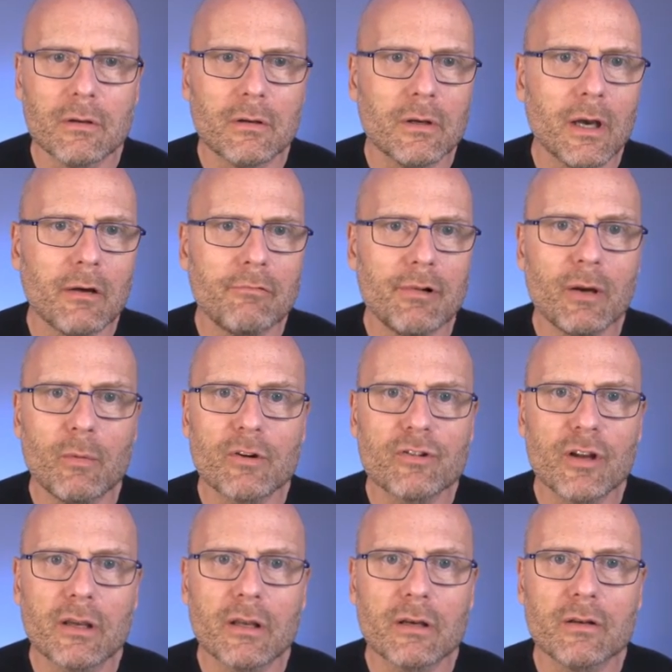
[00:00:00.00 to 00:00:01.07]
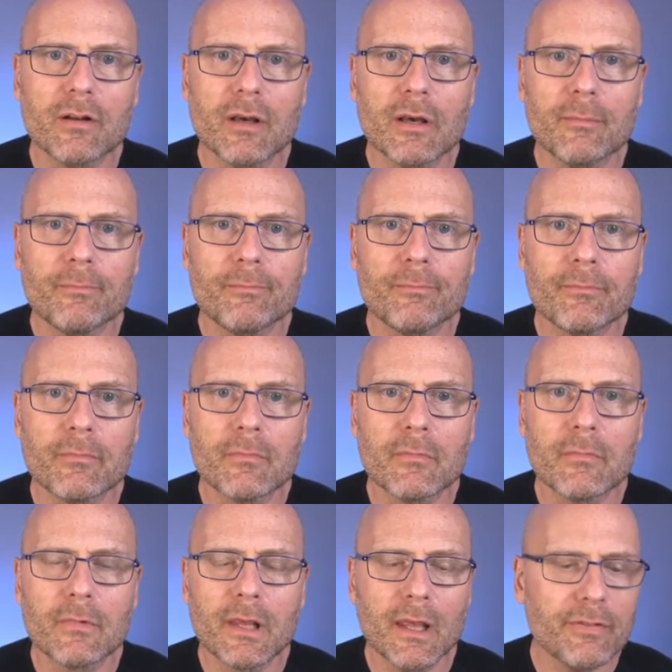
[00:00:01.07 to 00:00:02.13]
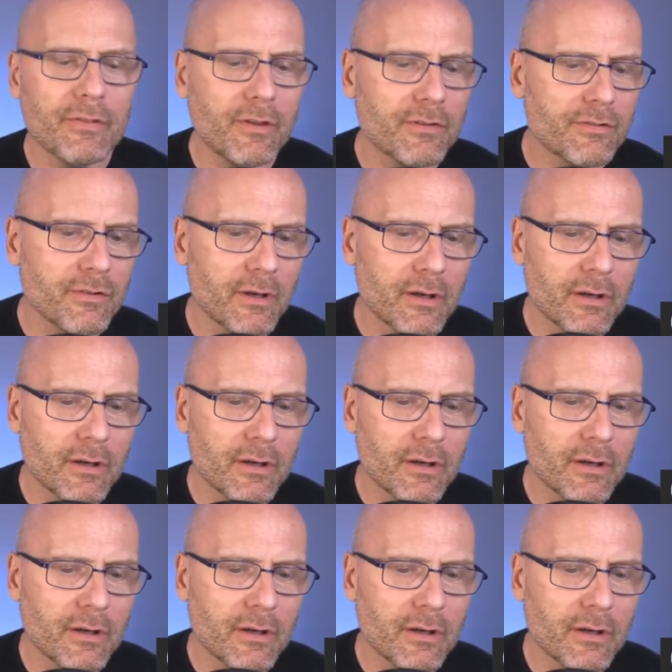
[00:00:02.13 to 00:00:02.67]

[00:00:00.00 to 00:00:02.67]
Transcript: I really wish I could get this